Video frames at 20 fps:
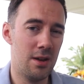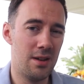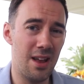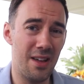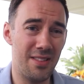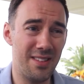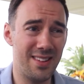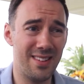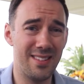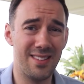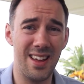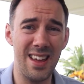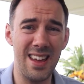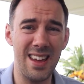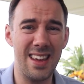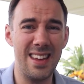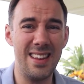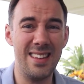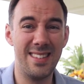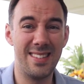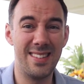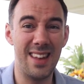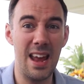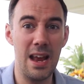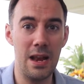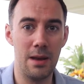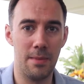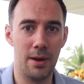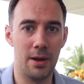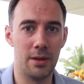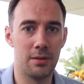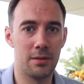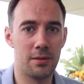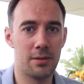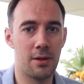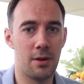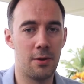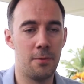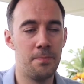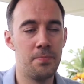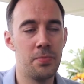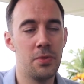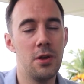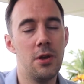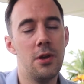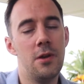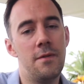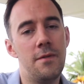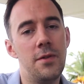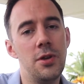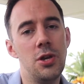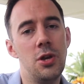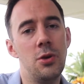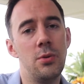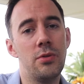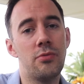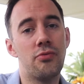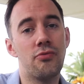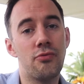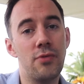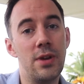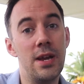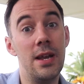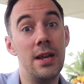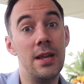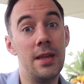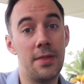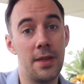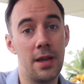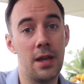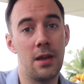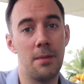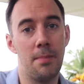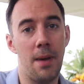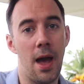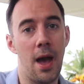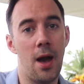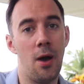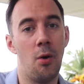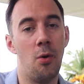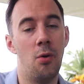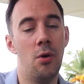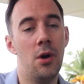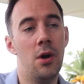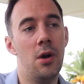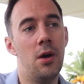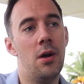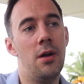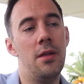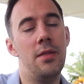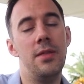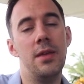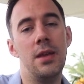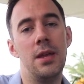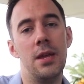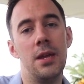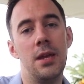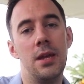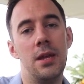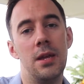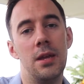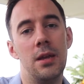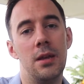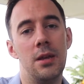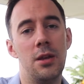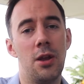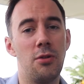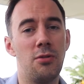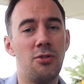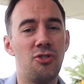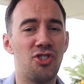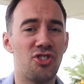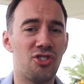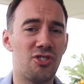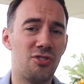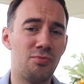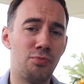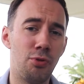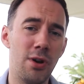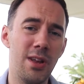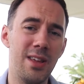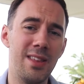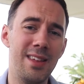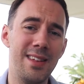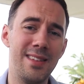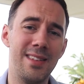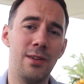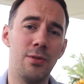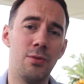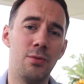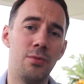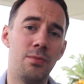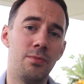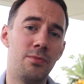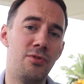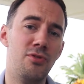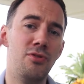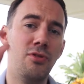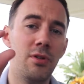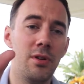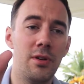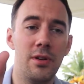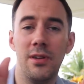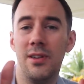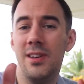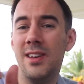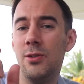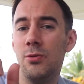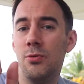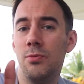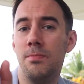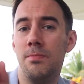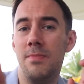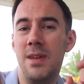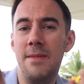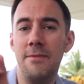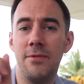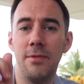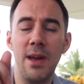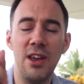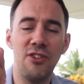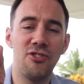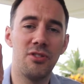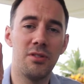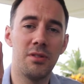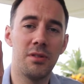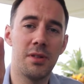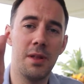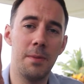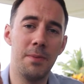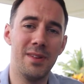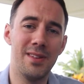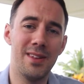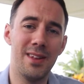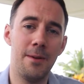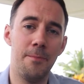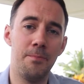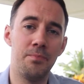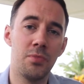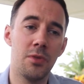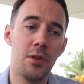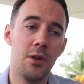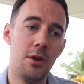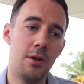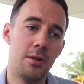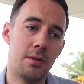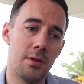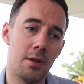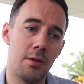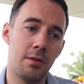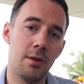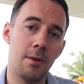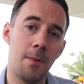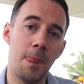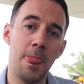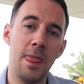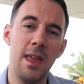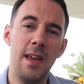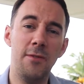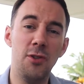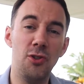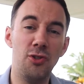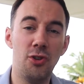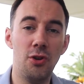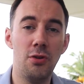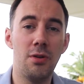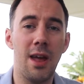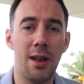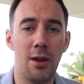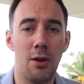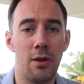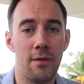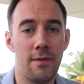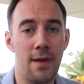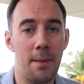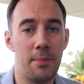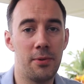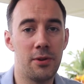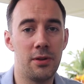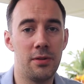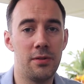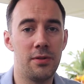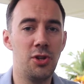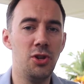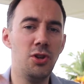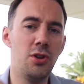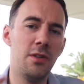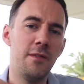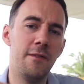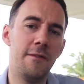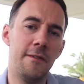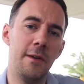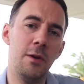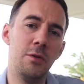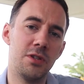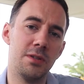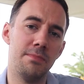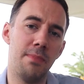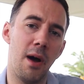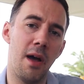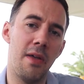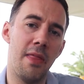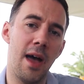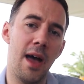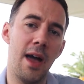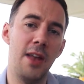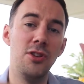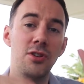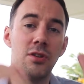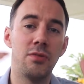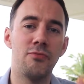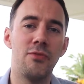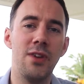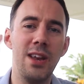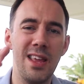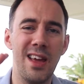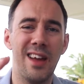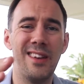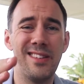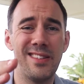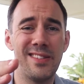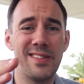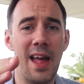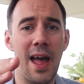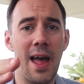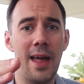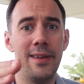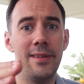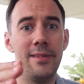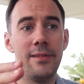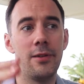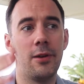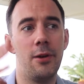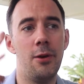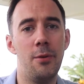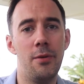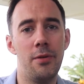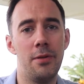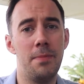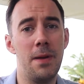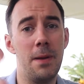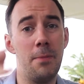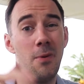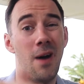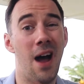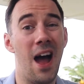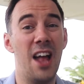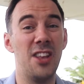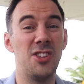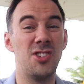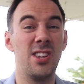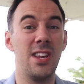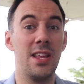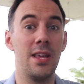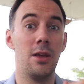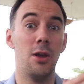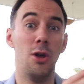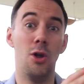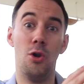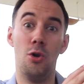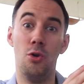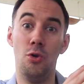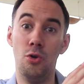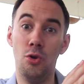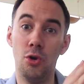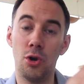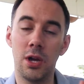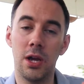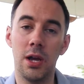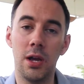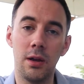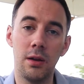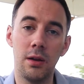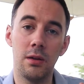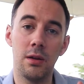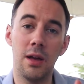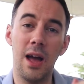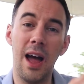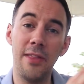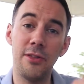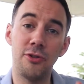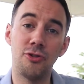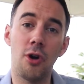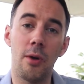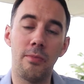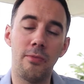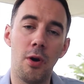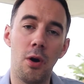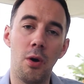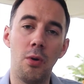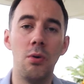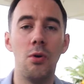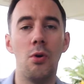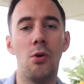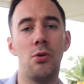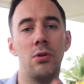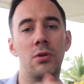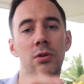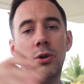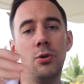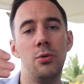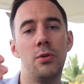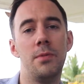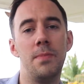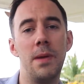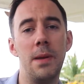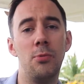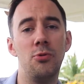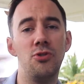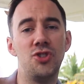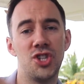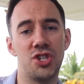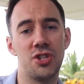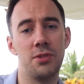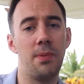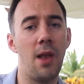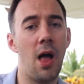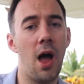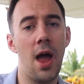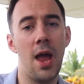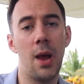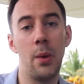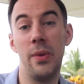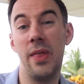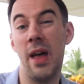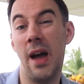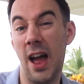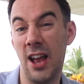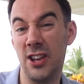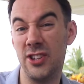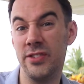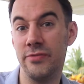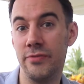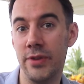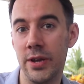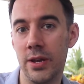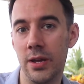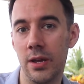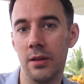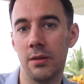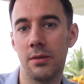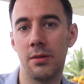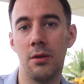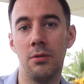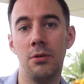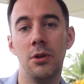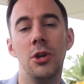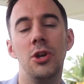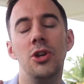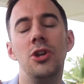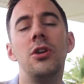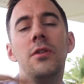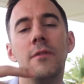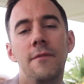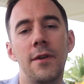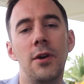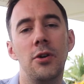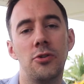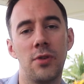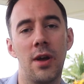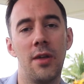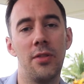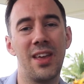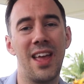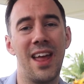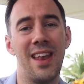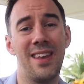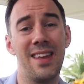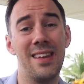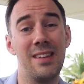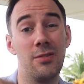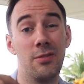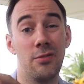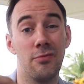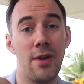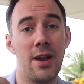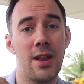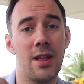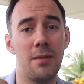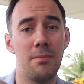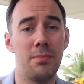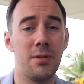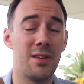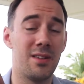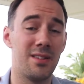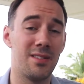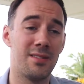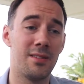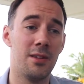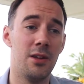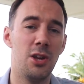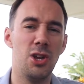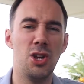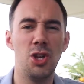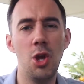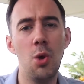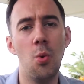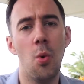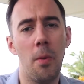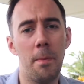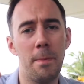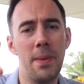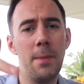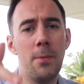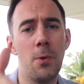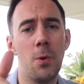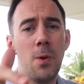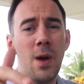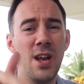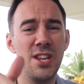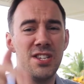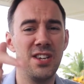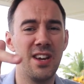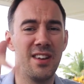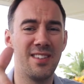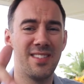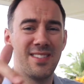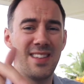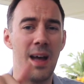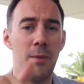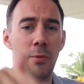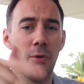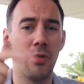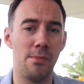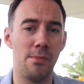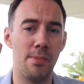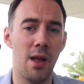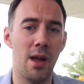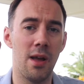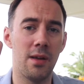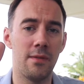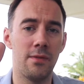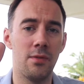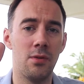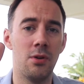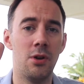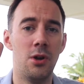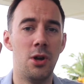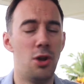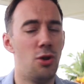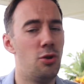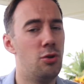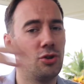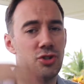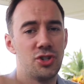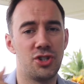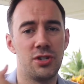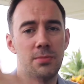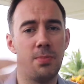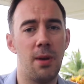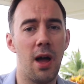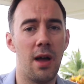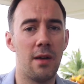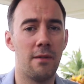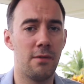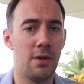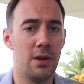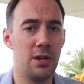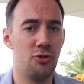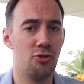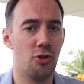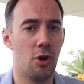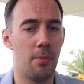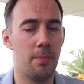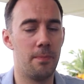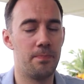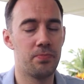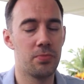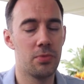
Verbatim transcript: Now this is like insane amounts. So for you is really think about the, you know, just putting these little information snippets in so that if you do get a lot of applicants, you can filter by that and you can really understand who are the people actually looking at the job role or who are the people just applying without actually reading it. So you can filter out the candidates who have read it because you want people who actually understand applying for, not just applying for any job.